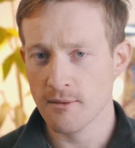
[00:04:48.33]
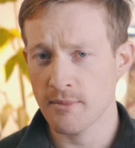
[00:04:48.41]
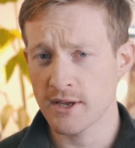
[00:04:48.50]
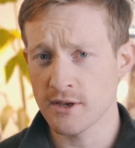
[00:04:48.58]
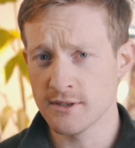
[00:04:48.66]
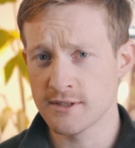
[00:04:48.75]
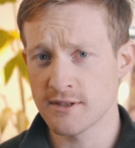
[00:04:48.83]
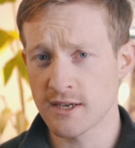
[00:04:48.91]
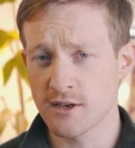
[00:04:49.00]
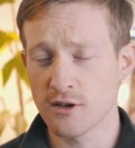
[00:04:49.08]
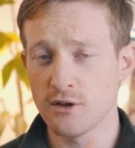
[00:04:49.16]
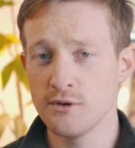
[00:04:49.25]
Because the
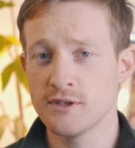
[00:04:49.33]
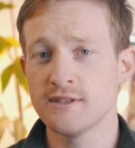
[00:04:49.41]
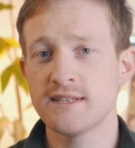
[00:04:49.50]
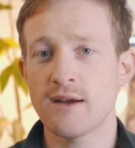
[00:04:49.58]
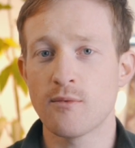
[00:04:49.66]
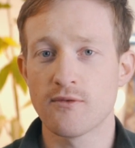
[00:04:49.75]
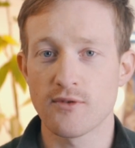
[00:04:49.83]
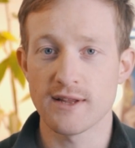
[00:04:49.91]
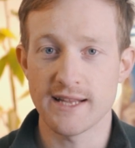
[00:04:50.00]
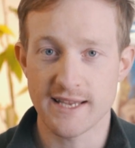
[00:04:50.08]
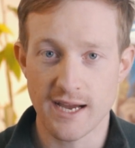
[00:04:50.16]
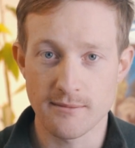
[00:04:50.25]
conclusions that we've
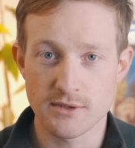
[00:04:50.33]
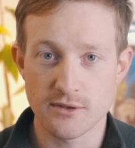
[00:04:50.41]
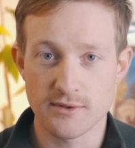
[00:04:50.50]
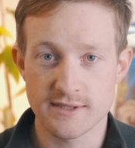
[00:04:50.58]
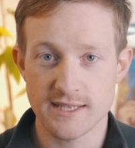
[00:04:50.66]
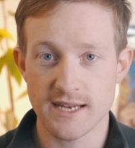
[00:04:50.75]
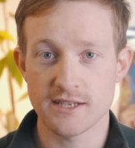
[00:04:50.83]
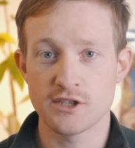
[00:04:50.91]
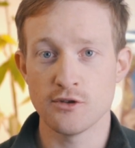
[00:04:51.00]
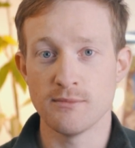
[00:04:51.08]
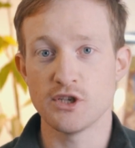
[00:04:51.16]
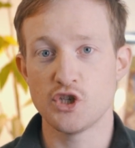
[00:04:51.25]
really come to and started
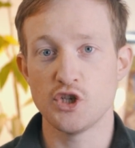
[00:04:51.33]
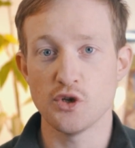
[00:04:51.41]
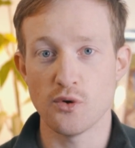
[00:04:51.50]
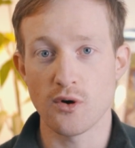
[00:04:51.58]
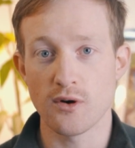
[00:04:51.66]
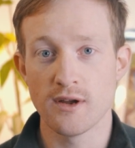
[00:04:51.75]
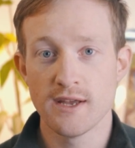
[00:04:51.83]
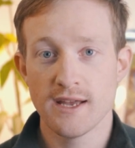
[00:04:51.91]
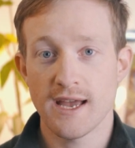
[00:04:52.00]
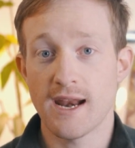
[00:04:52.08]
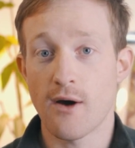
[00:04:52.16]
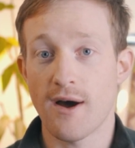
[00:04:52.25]
to mature
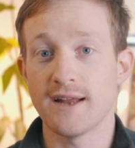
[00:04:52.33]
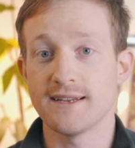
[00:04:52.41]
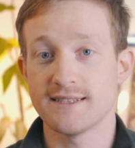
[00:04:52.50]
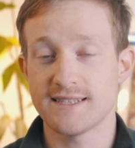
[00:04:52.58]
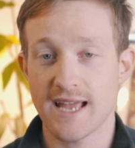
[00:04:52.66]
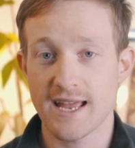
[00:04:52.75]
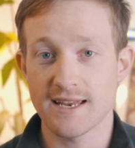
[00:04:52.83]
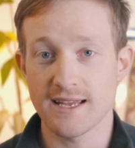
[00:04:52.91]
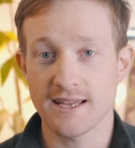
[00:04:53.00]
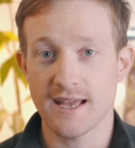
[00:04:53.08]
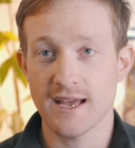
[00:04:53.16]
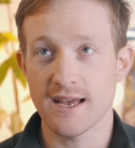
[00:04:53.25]
in our
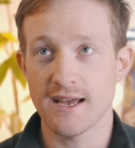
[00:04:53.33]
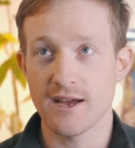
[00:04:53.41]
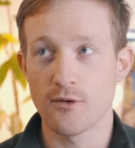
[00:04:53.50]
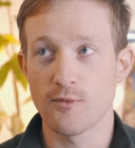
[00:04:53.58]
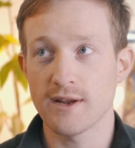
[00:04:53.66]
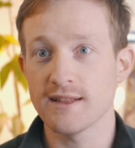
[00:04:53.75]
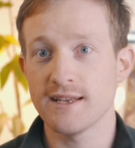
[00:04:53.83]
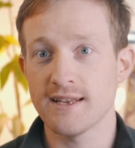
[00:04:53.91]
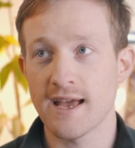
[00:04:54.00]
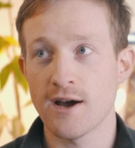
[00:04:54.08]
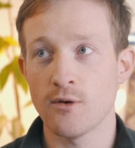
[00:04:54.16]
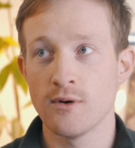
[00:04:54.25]
understanding are really
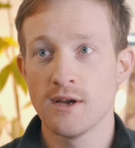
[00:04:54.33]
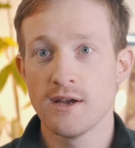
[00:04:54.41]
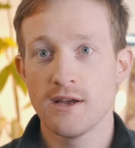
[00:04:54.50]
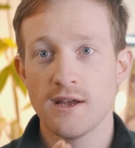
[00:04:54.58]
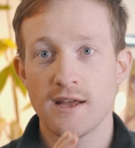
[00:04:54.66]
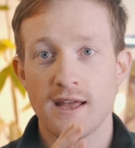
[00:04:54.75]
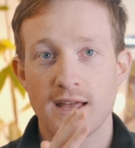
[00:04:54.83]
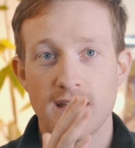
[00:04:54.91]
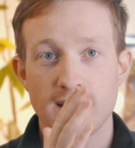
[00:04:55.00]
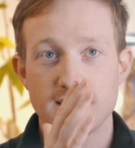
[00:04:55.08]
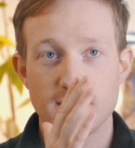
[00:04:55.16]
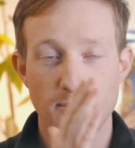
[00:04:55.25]
now
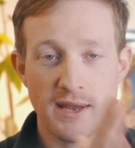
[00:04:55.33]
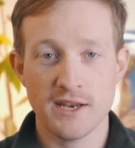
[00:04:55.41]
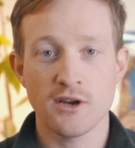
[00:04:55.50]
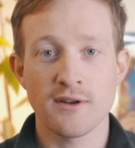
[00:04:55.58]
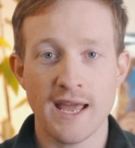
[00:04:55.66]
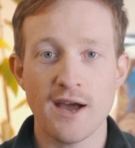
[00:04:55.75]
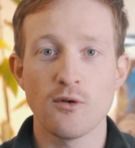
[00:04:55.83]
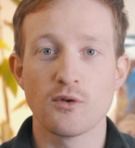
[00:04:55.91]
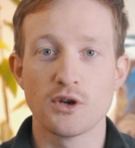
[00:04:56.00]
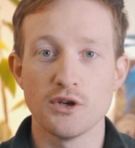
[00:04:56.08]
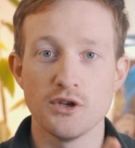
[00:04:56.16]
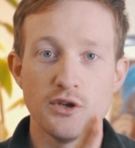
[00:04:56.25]
Depending on how
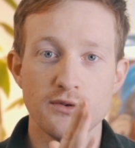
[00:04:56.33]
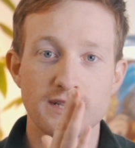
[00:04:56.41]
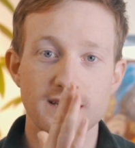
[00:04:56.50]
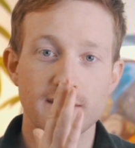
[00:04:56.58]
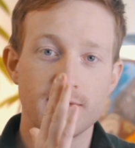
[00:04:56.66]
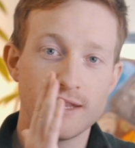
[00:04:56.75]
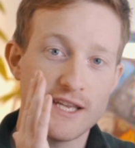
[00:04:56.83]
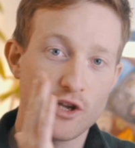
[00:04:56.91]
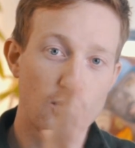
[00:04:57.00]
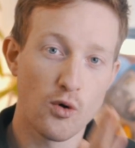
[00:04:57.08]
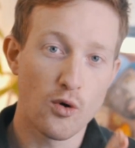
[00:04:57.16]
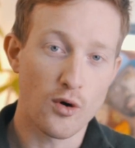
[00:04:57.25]
good you deliver the
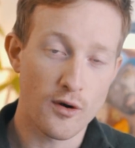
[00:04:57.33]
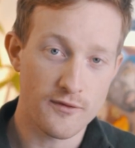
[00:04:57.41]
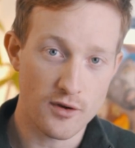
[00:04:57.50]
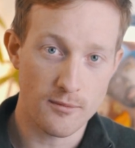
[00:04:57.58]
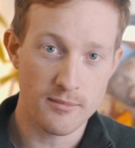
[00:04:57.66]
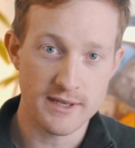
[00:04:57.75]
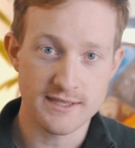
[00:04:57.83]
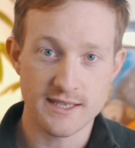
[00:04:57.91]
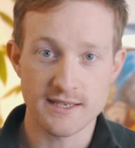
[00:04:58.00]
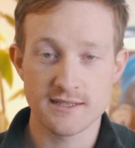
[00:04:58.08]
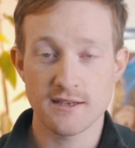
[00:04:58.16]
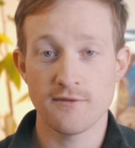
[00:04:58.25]
core of your
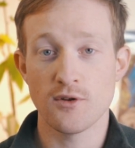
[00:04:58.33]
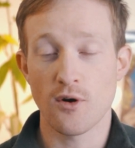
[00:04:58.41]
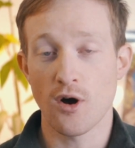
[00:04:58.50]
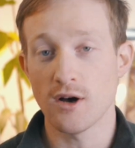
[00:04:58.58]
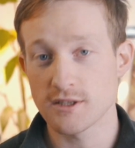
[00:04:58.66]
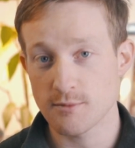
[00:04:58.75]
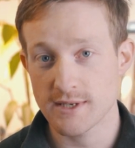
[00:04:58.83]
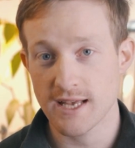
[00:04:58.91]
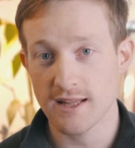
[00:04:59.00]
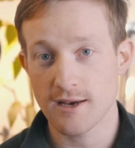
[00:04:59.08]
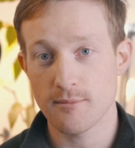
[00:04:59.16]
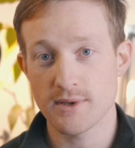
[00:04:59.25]
business, if you're a
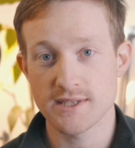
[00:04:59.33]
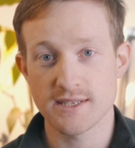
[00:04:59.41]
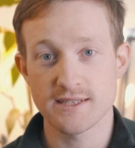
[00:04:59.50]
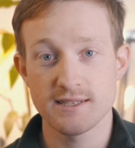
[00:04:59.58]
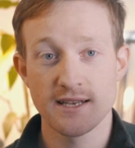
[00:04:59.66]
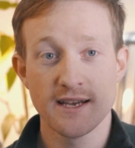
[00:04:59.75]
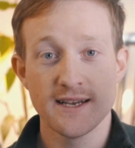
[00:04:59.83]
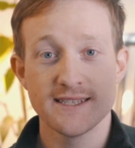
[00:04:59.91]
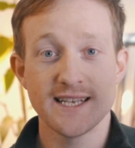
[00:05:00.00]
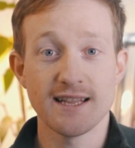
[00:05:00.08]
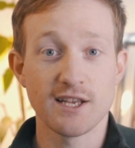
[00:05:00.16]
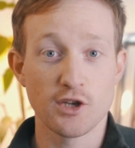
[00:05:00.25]
hospitality business
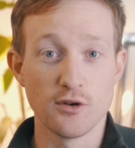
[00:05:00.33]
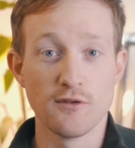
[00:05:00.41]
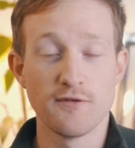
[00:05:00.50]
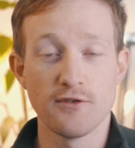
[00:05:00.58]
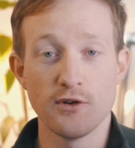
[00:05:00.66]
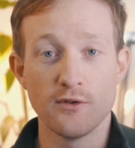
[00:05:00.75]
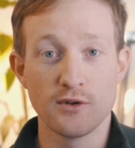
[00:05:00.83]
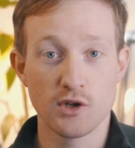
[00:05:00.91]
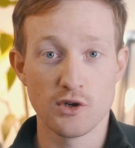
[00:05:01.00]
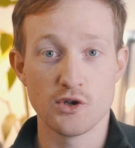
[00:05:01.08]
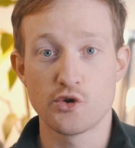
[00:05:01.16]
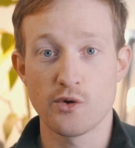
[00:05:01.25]
selling good food,
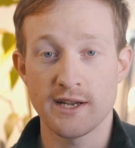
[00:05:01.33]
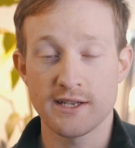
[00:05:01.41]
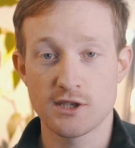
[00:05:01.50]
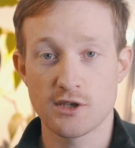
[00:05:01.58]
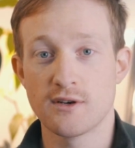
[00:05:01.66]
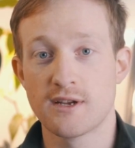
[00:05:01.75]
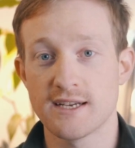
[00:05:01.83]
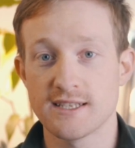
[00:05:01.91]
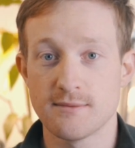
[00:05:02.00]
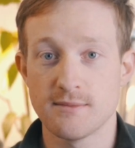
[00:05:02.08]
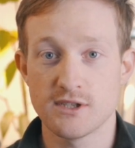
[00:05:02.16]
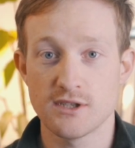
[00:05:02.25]
good drinks, good
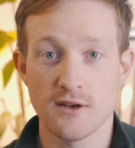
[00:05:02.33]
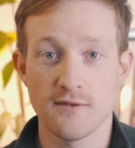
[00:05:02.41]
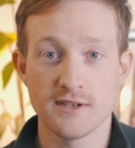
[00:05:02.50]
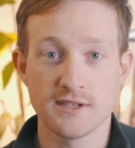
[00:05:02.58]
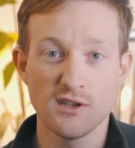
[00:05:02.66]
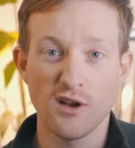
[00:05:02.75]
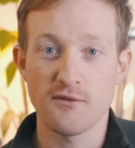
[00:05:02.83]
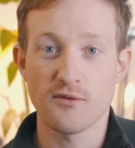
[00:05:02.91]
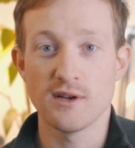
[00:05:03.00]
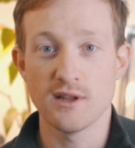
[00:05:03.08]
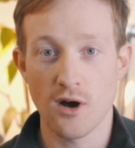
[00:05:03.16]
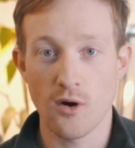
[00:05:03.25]
customer service, not
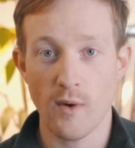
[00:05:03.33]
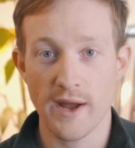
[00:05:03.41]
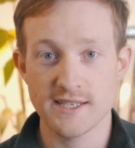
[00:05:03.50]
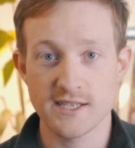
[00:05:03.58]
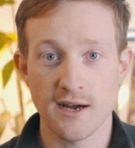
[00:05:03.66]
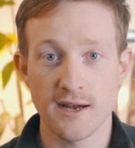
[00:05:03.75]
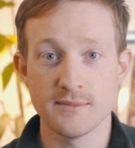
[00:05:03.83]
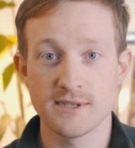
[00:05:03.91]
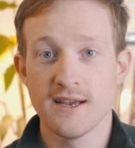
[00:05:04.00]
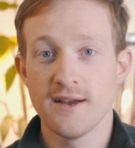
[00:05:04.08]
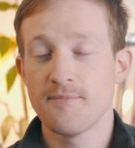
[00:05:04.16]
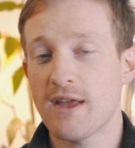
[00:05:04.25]
very long wait times,
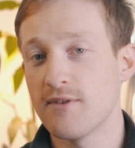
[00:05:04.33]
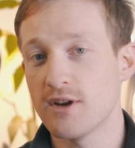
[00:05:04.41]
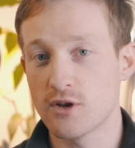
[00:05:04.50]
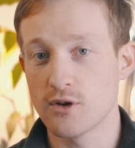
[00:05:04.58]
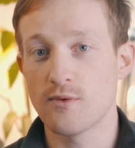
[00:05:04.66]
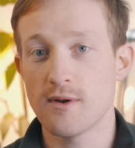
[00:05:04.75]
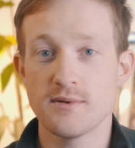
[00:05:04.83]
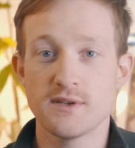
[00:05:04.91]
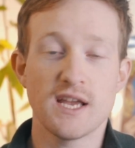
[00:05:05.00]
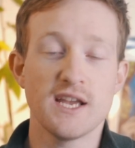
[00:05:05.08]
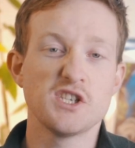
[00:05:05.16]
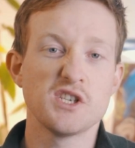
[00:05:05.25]
having a good
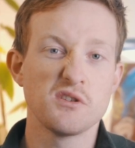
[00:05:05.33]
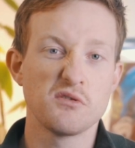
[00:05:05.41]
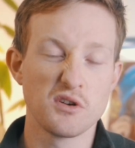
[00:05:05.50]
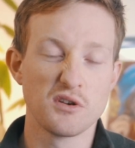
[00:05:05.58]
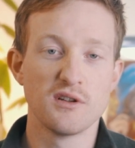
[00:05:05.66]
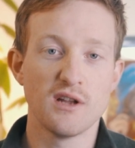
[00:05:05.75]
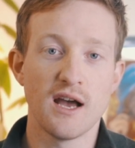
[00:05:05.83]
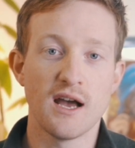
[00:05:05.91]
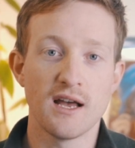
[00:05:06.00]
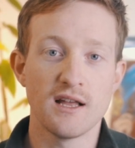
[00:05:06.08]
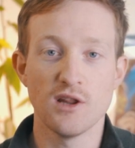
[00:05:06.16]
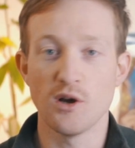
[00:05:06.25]
reputation, good
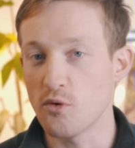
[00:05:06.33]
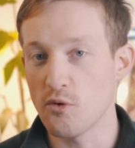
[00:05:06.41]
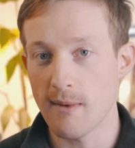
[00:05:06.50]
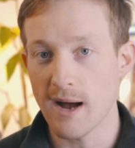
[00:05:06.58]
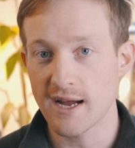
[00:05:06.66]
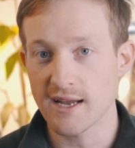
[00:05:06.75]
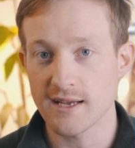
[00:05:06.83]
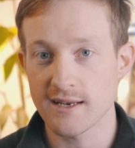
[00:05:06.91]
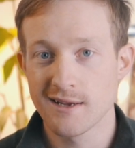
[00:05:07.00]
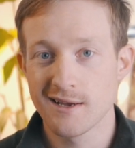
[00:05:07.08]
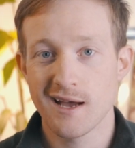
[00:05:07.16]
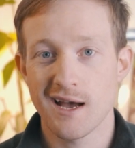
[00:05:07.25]
local
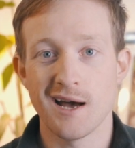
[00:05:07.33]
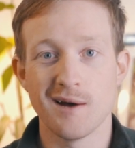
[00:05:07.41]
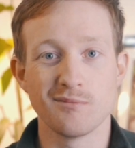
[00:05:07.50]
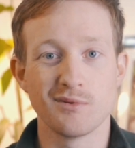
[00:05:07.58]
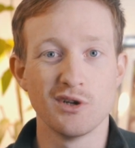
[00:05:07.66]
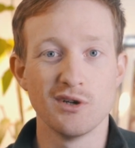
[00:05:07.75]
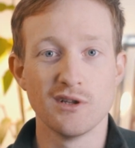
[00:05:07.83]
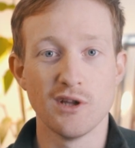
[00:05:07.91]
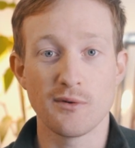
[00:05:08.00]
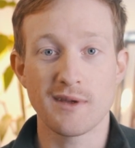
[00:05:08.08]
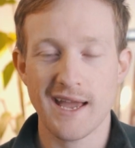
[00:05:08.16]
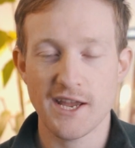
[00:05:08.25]
market, good
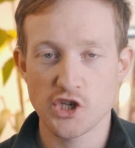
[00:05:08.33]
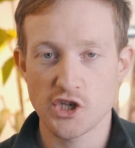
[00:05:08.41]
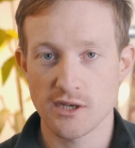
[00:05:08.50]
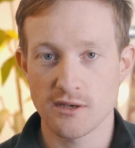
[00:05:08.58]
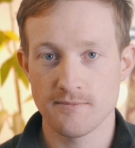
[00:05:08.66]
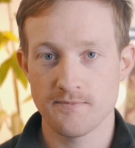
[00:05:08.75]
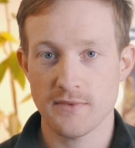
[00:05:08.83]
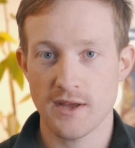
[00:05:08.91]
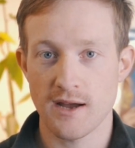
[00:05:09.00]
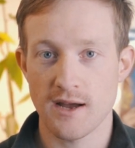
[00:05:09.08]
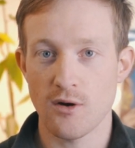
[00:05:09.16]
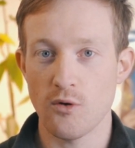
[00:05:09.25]
location,
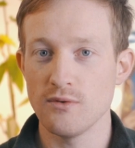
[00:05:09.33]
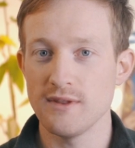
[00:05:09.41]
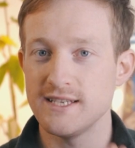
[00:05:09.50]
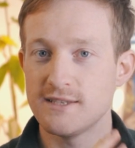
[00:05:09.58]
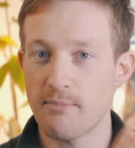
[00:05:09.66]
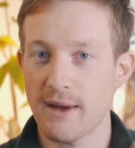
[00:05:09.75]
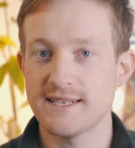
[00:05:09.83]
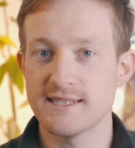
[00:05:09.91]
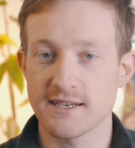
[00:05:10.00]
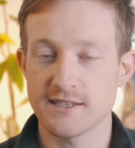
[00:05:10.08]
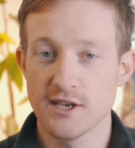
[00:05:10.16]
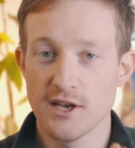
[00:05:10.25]
all these
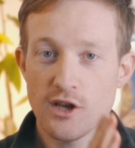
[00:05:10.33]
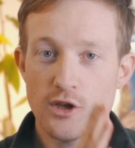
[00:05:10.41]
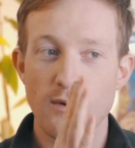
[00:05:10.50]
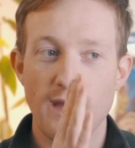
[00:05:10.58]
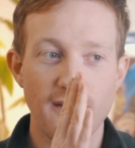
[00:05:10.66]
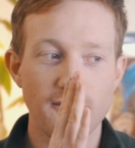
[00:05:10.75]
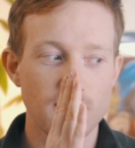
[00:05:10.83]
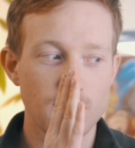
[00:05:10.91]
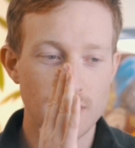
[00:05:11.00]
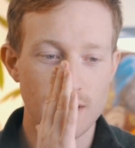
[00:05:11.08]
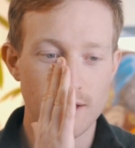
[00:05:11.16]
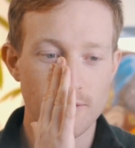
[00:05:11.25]
basics, you have to
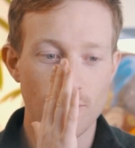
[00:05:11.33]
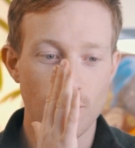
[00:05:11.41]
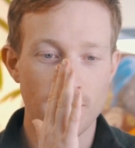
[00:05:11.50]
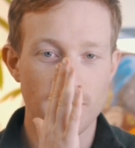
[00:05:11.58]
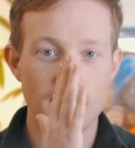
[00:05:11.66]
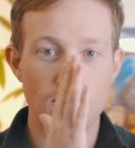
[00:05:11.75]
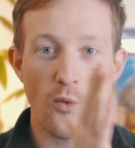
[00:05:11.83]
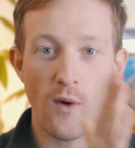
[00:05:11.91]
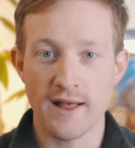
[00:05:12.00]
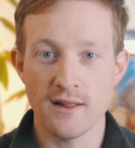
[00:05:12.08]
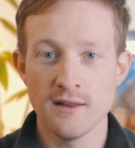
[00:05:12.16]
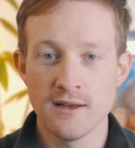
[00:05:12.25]
deliver on them
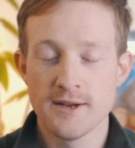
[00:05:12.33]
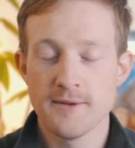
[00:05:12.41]
well.